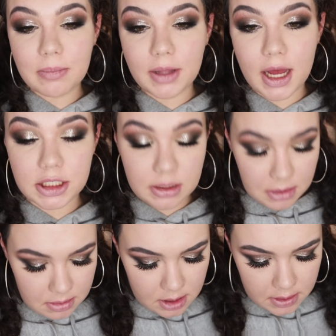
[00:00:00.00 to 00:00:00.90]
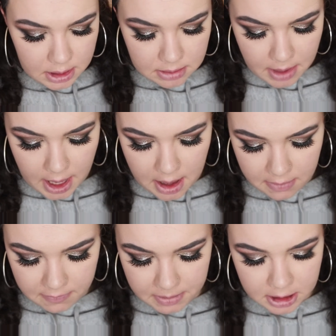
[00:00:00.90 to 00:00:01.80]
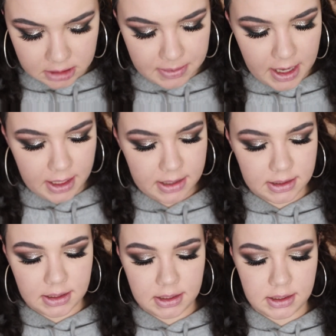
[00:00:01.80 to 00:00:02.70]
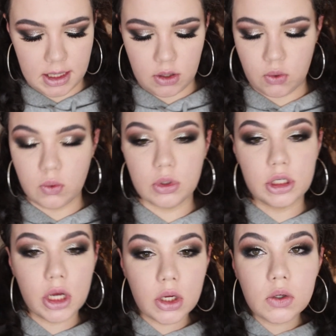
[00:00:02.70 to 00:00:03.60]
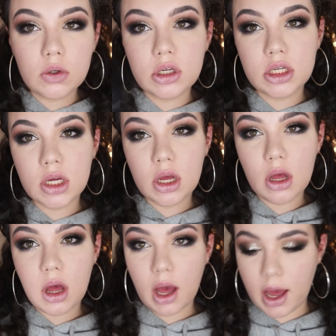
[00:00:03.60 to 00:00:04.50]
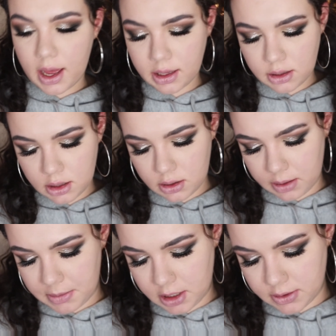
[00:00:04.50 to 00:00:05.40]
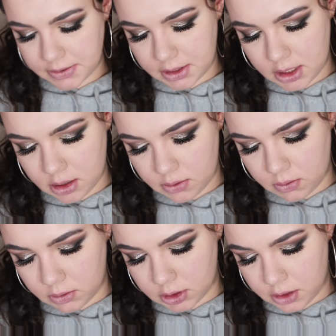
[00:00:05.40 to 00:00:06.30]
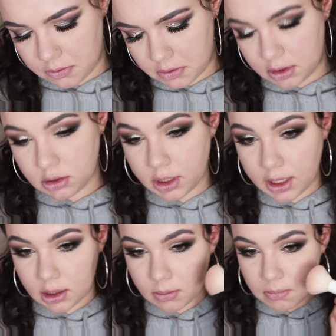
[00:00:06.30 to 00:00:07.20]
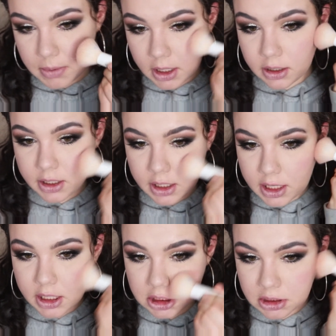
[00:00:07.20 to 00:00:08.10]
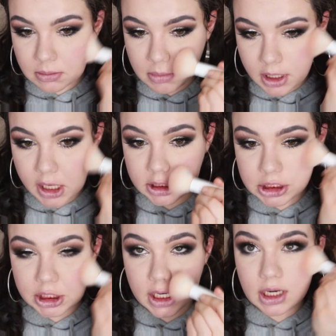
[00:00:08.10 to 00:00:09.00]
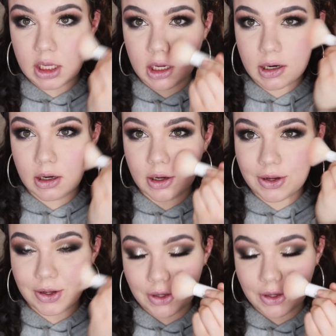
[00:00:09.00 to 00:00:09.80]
blush, I'm going to be going into my e.l.f. blush palette since this is a cool toned eye look. I'm going to use the cool toned like berry-ish blush in here.